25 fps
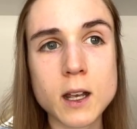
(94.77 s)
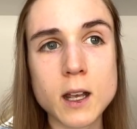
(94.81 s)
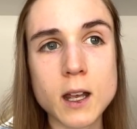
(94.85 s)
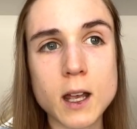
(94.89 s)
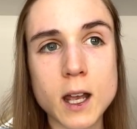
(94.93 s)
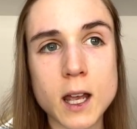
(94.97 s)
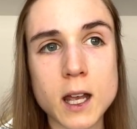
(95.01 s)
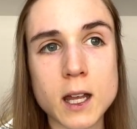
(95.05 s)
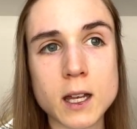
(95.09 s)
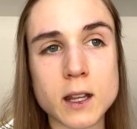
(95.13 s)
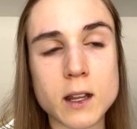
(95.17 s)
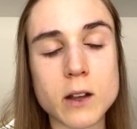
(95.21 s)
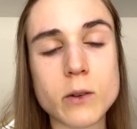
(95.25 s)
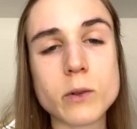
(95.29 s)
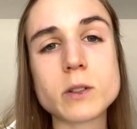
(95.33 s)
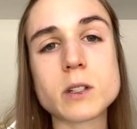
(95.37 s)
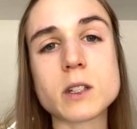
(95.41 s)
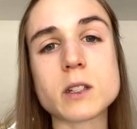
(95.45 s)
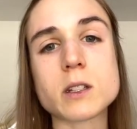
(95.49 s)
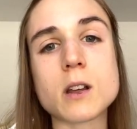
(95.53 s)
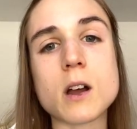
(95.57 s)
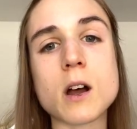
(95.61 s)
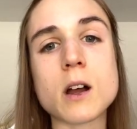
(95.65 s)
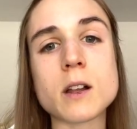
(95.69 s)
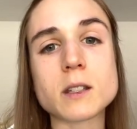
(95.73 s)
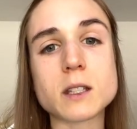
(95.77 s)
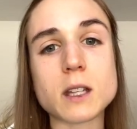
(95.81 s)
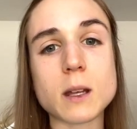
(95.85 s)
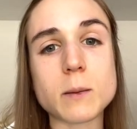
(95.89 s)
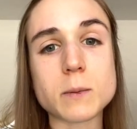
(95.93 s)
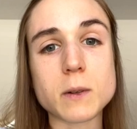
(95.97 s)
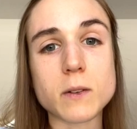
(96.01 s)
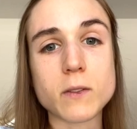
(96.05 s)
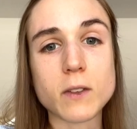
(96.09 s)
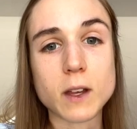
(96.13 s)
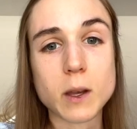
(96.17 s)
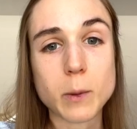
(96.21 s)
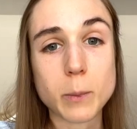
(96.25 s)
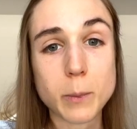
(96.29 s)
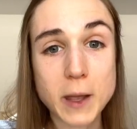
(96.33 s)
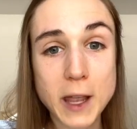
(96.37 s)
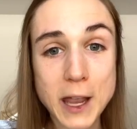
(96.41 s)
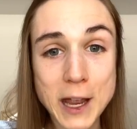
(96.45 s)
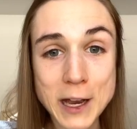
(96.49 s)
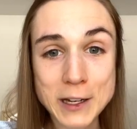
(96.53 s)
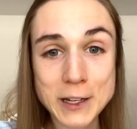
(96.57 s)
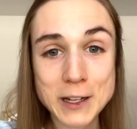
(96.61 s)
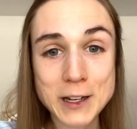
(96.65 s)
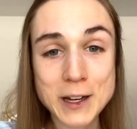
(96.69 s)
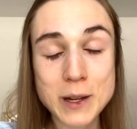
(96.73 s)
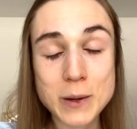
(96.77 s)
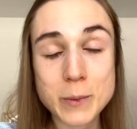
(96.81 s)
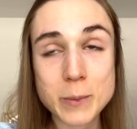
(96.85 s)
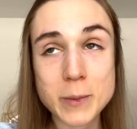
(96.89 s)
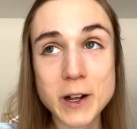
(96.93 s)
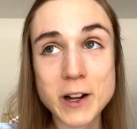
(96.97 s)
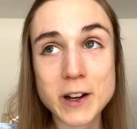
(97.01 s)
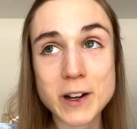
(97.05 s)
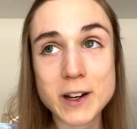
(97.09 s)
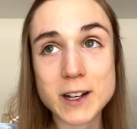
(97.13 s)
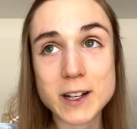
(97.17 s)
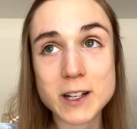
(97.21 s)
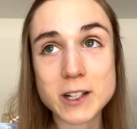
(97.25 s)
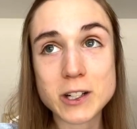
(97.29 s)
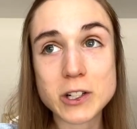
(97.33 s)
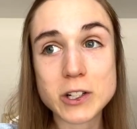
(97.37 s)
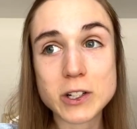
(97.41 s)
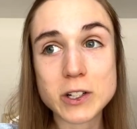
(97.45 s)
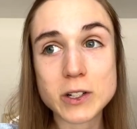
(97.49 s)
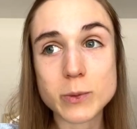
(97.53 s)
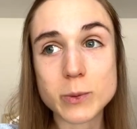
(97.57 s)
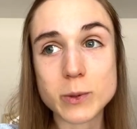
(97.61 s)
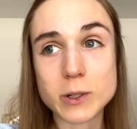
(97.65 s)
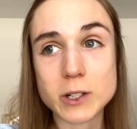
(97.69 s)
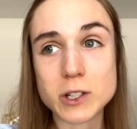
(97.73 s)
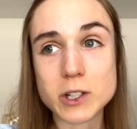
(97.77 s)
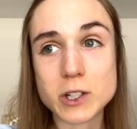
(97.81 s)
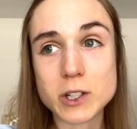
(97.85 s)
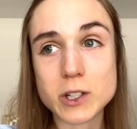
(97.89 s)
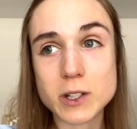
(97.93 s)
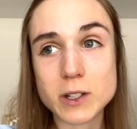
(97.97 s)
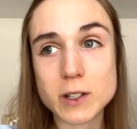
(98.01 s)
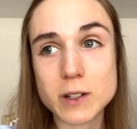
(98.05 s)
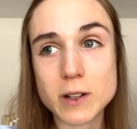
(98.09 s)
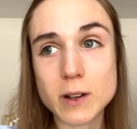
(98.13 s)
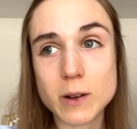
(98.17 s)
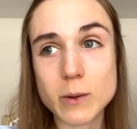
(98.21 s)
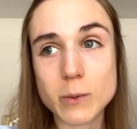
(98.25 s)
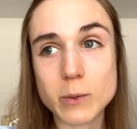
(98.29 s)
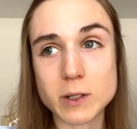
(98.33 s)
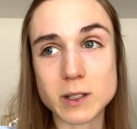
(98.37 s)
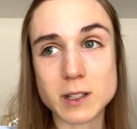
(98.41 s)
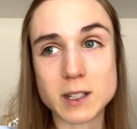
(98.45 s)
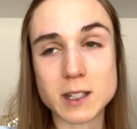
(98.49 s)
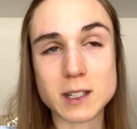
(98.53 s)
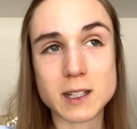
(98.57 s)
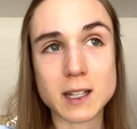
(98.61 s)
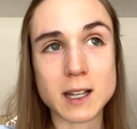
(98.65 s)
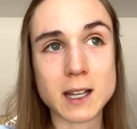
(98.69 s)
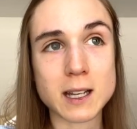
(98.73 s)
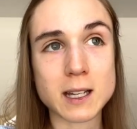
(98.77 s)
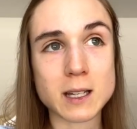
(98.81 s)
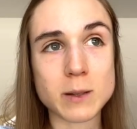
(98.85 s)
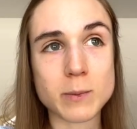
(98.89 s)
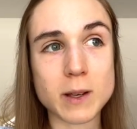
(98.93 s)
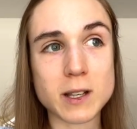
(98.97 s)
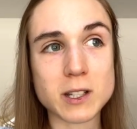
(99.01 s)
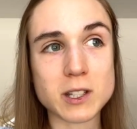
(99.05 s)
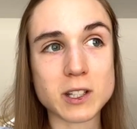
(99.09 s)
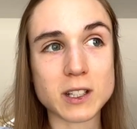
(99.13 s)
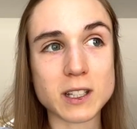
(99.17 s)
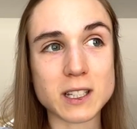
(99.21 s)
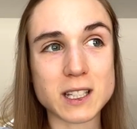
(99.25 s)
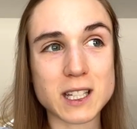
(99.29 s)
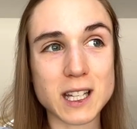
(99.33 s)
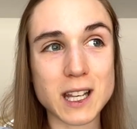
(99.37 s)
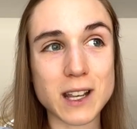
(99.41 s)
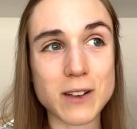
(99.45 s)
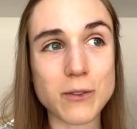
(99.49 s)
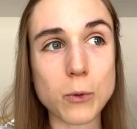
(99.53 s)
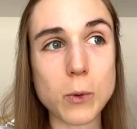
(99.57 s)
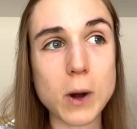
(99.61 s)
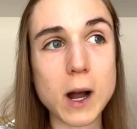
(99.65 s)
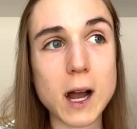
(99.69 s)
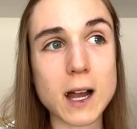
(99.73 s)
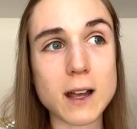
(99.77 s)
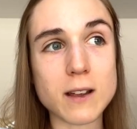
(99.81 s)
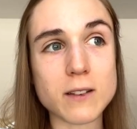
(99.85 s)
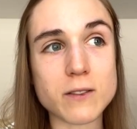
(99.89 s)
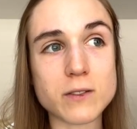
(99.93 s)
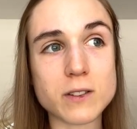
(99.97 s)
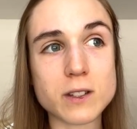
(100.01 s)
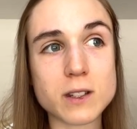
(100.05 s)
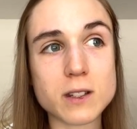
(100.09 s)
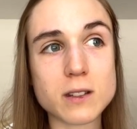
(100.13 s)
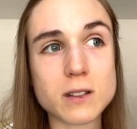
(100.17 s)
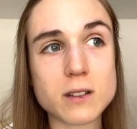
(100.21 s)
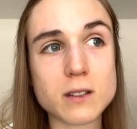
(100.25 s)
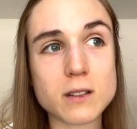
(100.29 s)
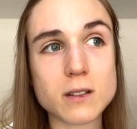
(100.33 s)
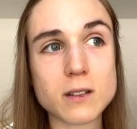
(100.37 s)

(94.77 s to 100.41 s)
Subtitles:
And there was this concept of the companionate marriage, which was designed basically to give wives